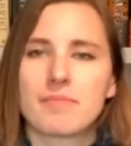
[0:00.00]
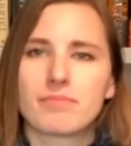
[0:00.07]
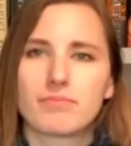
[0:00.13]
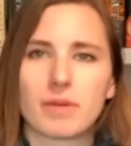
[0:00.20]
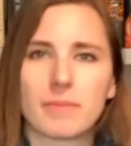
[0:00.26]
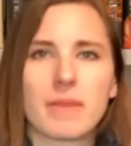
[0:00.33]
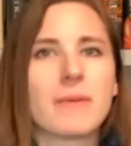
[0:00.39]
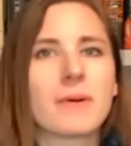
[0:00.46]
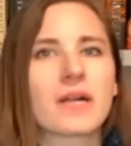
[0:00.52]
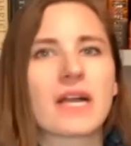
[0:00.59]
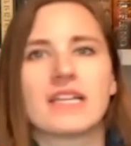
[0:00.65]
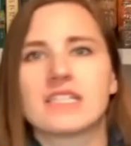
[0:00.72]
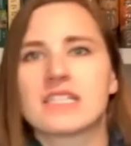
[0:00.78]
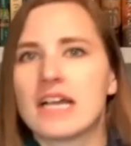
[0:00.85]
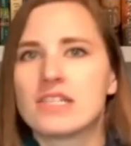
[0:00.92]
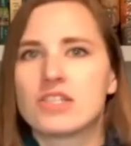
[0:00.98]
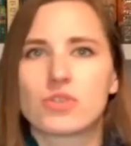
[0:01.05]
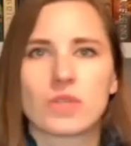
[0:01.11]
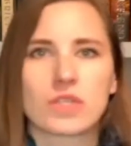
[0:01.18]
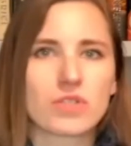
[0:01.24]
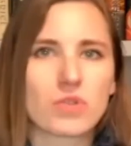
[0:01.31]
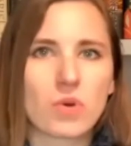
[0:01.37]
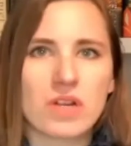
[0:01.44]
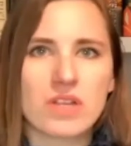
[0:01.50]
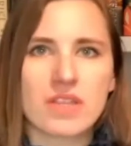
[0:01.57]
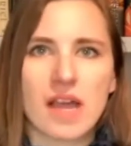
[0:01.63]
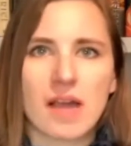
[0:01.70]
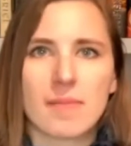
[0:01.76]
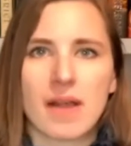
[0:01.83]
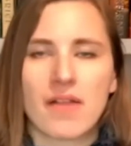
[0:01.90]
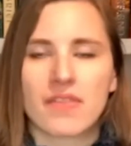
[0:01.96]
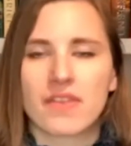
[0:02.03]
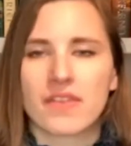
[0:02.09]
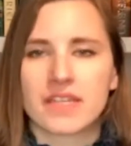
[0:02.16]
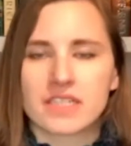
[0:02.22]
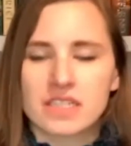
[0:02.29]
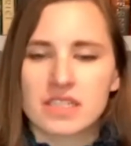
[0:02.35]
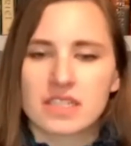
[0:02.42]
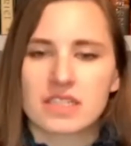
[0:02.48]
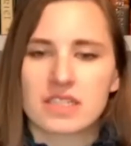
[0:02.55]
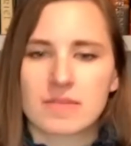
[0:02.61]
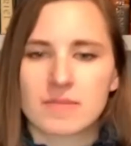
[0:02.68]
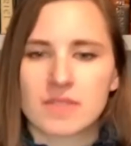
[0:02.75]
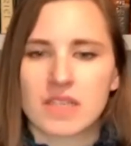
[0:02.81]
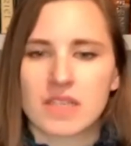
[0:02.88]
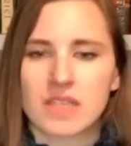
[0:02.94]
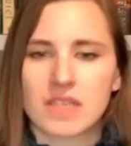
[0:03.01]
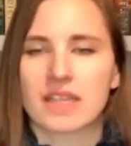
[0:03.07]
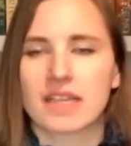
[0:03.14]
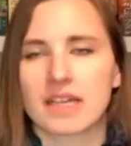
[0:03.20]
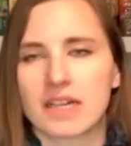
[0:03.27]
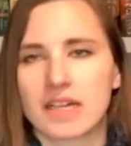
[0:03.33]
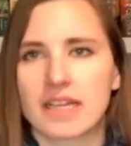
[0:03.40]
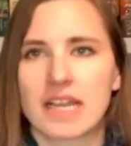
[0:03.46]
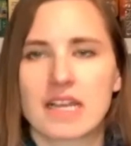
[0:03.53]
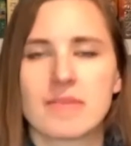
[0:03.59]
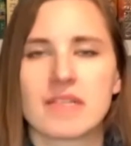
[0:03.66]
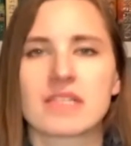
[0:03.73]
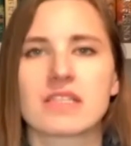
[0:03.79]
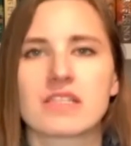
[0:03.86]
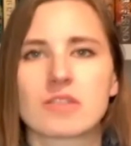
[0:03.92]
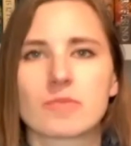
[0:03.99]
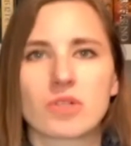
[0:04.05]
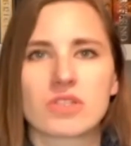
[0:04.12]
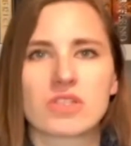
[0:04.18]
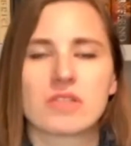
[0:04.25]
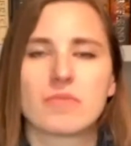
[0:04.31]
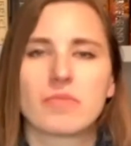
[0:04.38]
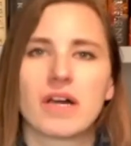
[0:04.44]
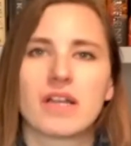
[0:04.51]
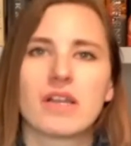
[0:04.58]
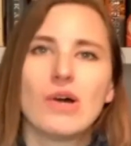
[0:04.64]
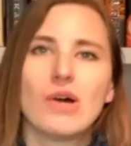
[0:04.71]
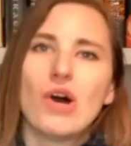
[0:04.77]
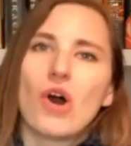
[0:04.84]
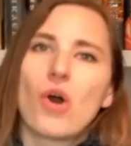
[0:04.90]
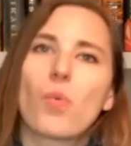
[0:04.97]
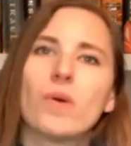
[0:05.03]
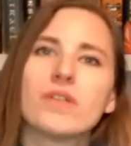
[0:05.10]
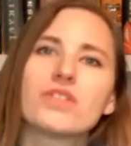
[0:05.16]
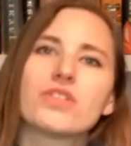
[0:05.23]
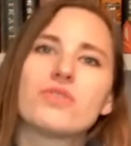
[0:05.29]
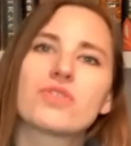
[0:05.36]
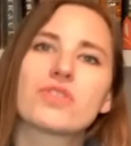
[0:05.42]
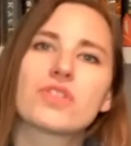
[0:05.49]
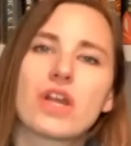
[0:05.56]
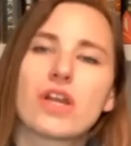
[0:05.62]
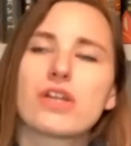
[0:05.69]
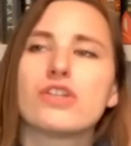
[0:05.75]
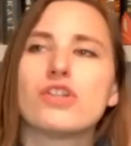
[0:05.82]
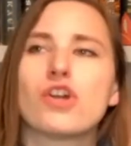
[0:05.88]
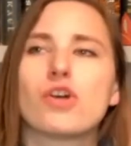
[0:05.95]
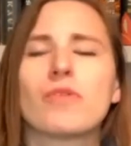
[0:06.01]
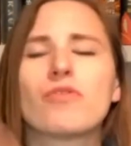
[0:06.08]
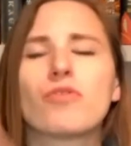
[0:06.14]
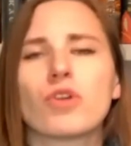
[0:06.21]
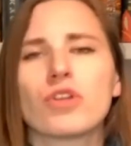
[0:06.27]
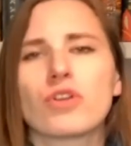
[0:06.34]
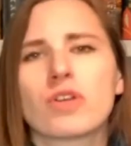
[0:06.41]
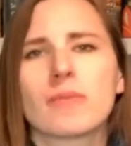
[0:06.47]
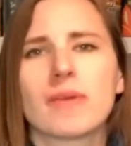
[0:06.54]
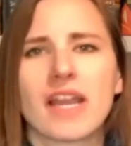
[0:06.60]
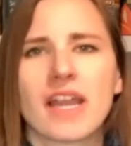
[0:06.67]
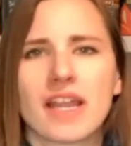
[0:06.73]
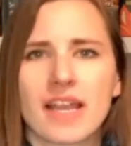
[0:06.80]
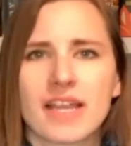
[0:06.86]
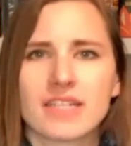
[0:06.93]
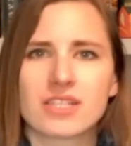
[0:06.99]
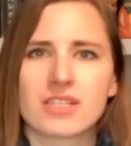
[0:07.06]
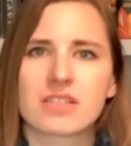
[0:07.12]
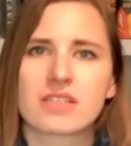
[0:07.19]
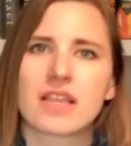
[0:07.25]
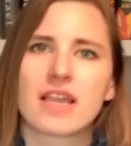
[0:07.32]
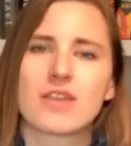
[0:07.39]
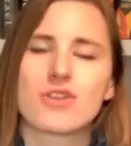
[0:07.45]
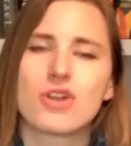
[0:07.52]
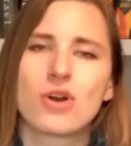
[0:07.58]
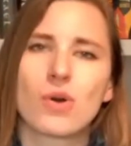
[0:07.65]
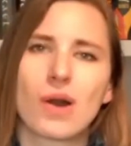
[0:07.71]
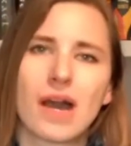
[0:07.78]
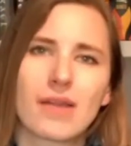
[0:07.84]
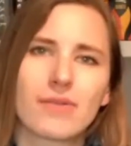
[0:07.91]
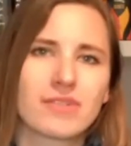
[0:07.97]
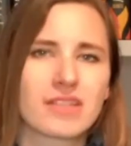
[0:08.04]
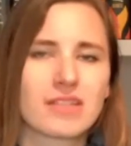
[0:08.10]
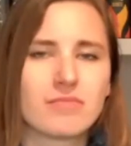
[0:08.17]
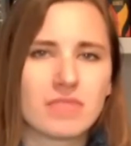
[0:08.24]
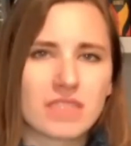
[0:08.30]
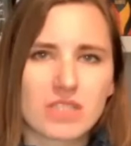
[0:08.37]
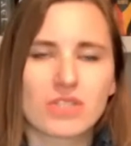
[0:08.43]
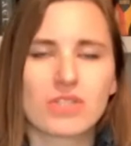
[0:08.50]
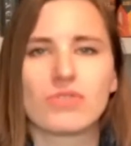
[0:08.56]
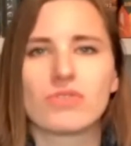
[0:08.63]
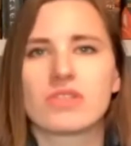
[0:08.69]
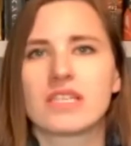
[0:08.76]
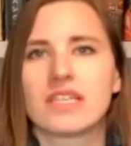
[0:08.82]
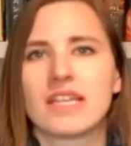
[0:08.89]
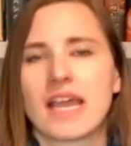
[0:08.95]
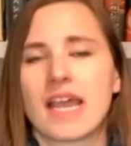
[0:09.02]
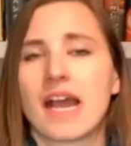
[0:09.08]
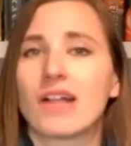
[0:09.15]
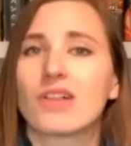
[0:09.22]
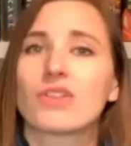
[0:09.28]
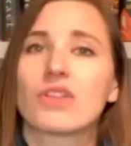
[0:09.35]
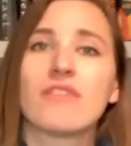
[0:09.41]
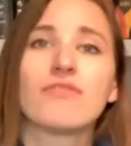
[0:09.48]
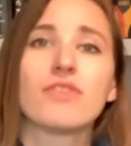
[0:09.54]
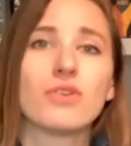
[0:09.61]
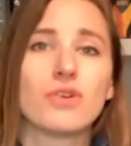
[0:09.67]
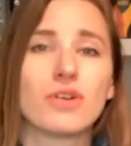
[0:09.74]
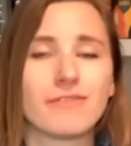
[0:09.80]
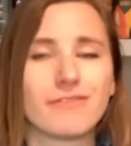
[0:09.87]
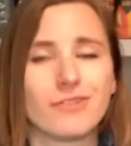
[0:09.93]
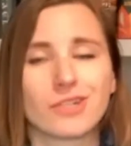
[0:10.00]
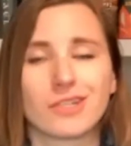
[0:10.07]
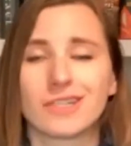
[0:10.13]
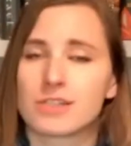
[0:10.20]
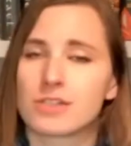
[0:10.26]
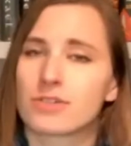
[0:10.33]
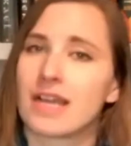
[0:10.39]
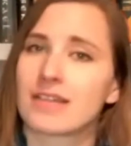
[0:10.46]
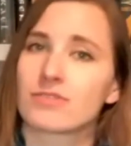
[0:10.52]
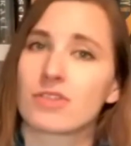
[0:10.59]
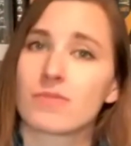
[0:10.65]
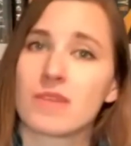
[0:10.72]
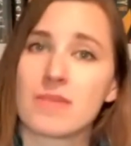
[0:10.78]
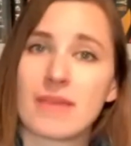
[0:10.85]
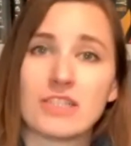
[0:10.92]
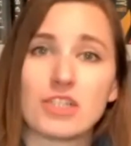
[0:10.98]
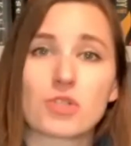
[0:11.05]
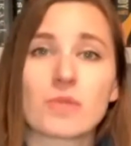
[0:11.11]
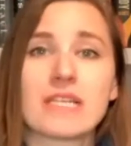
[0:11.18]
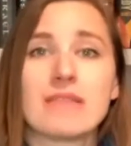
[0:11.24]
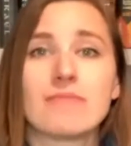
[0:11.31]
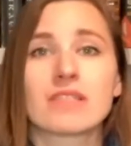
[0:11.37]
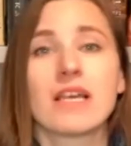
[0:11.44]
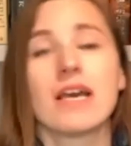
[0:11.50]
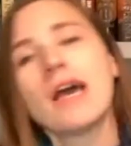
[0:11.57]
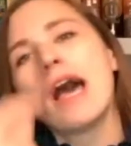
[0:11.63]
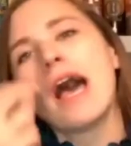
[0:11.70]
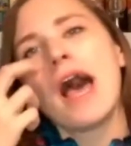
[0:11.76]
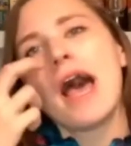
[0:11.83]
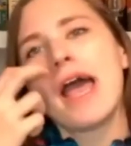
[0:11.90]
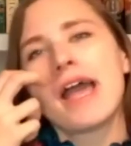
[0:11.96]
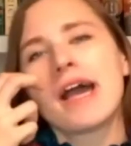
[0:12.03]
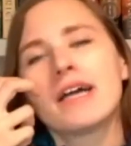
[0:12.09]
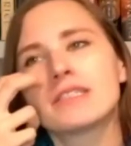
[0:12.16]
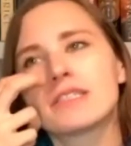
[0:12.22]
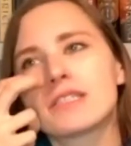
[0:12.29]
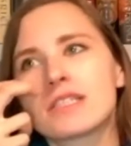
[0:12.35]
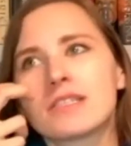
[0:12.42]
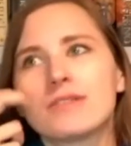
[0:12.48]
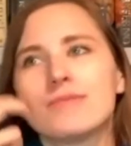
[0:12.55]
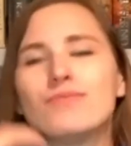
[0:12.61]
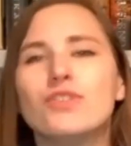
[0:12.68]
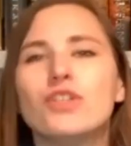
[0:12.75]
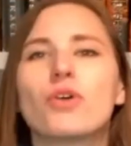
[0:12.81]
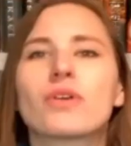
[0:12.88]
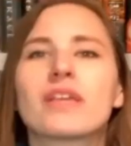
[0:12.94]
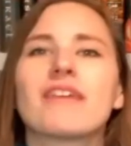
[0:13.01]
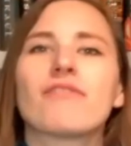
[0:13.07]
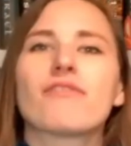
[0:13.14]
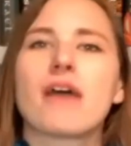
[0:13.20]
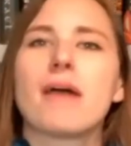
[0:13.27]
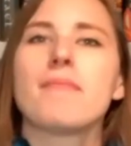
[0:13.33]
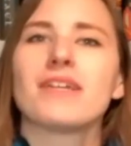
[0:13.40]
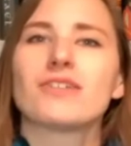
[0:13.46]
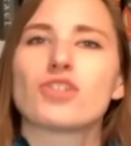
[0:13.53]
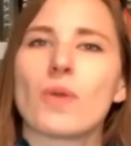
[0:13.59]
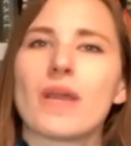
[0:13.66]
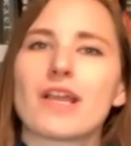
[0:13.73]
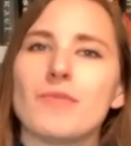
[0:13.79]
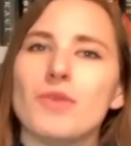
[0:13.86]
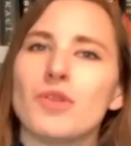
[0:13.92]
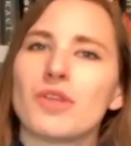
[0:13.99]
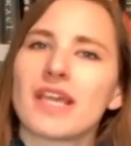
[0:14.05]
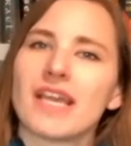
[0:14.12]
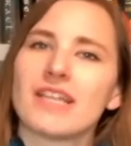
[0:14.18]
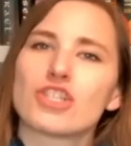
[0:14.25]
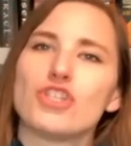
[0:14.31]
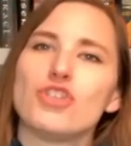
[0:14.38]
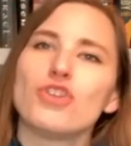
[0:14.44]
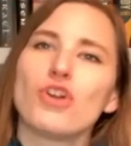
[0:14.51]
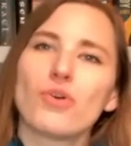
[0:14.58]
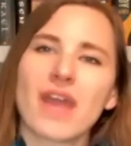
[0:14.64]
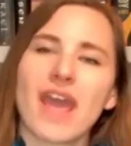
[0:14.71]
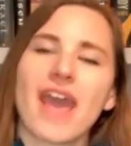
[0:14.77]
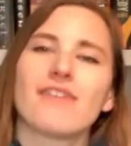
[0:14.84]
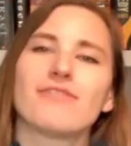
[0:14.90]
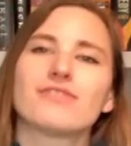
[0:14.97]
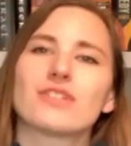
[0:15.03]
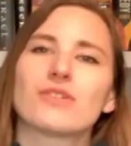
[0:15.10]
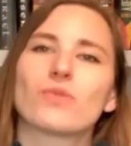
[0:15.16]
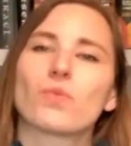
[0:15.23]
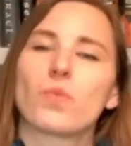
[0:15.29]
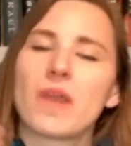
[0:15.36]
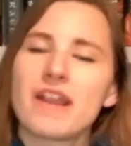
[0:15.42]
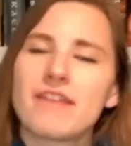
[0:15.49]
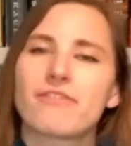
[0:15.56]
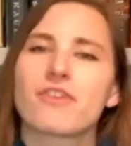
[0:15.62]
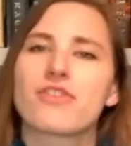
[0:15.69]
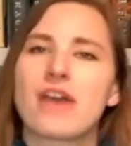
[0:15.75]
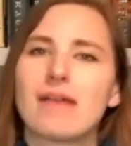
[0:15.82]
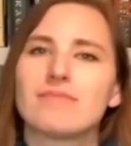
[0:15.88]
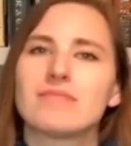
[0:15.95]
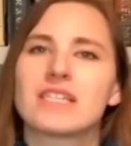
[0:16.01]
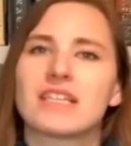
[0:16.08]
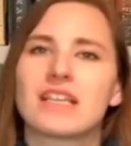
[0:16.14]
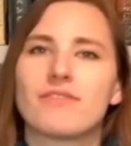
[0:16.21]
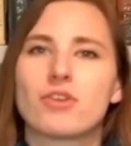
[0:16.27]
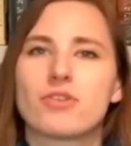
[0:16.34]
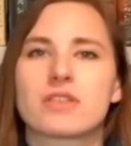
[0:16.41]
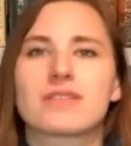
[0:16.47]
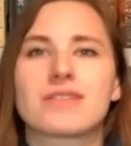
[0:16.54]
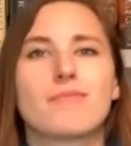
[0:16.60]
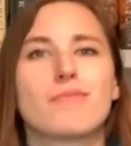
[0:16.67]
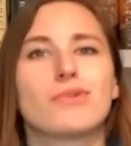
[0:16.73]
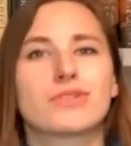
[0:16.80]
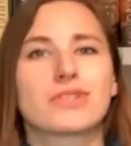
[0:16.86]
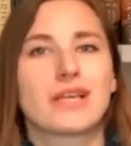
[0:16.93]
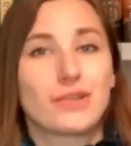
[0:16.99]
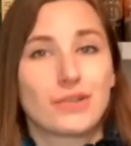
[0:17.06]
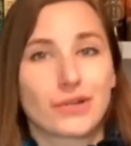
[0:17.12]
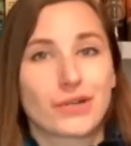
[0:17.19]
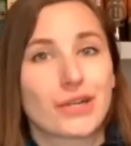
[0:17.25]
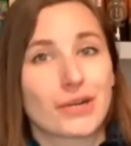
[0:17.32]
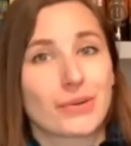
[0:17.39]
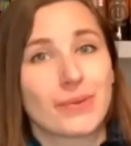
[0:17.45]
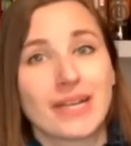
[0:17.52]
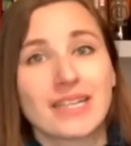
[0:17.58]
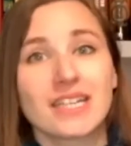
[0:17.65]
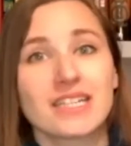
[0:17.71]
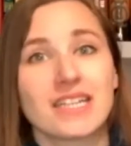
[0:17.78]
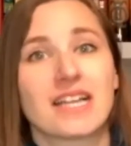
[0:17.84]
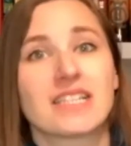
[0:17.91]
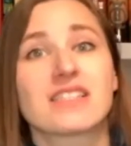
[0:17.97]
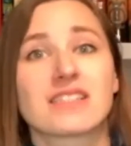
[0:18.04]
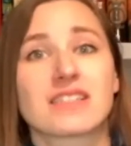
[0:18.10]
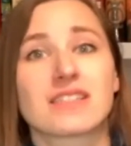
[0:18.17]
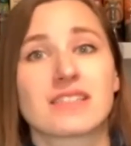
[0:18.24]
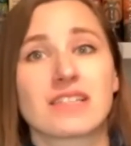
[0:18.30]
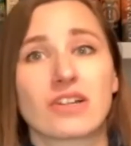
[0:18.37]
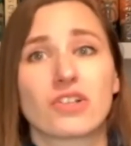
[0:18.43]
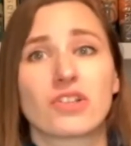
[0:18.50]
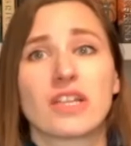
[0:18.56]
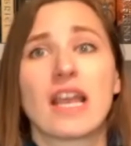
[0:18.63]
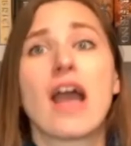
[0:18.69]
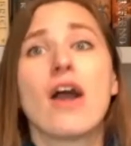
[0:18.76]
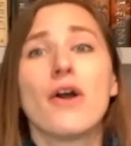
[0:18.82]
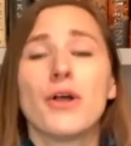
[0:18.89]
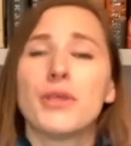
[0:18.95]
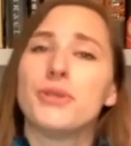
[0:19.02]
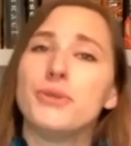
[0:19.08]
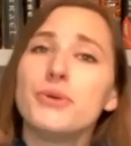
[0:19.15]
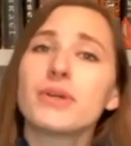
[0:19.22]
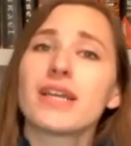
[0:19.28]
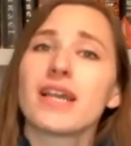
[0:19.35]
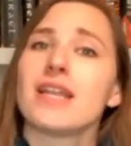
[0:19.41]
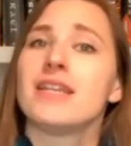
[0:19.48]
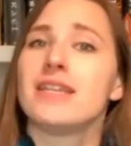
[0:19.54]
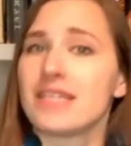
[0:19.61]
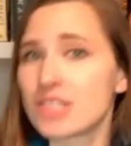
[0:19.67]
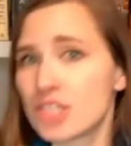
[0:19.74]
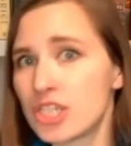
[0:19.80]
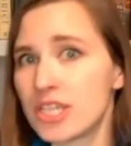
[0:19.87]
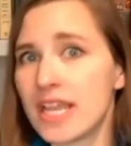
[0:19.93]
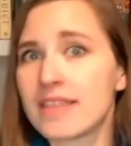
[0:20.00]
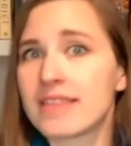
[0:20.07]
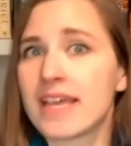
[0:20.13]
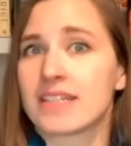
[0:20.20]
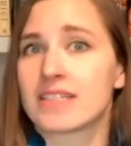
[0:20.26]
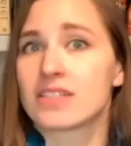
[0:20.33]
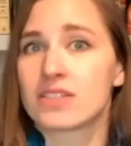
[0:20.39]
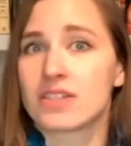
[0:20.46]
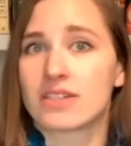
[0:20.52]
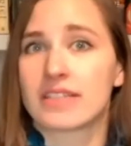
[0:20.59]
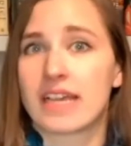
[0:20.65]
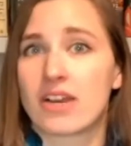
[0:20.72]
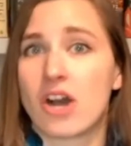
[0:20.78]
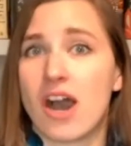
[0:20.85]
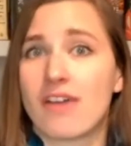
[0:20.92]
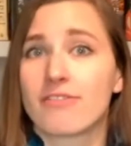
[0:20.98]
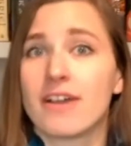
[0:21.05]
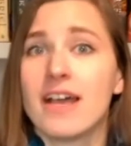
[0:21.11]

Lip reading: But people kind of tend to ignore them, and then they just think to themselves like, oh, I kind of miss this person. But once you start, you know, before you go to bed at night, just say, you know, I really missed you today. I love you. If you could interact with me in my dreams, and, you know, give them that two-way communication. You don't have to wait for them to give you the symbols that you're going to recognize necessarily. You can initiate that and start that off.